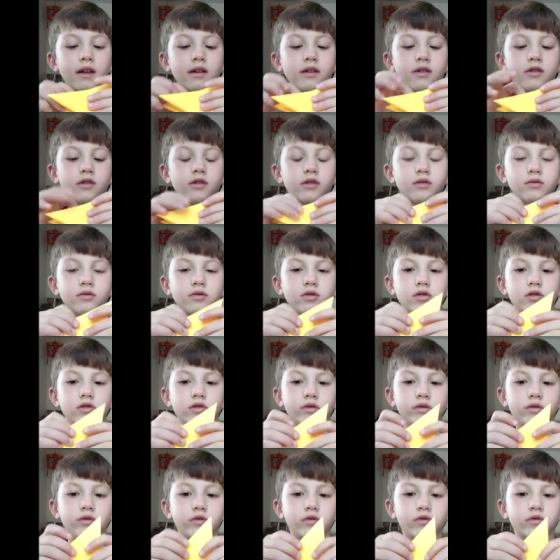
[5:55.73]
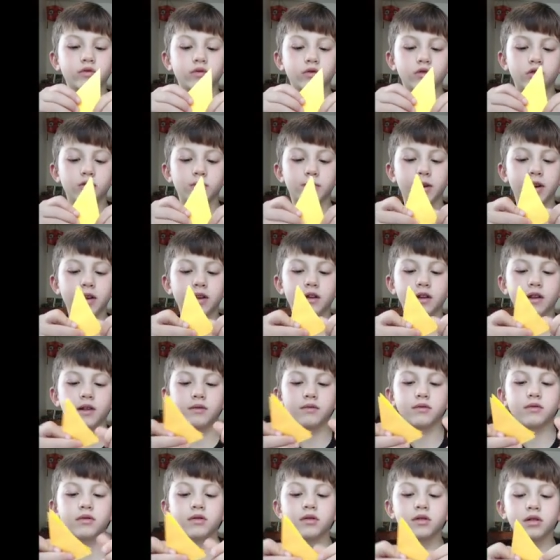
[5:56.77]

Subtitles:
So we're just going to squish it back down.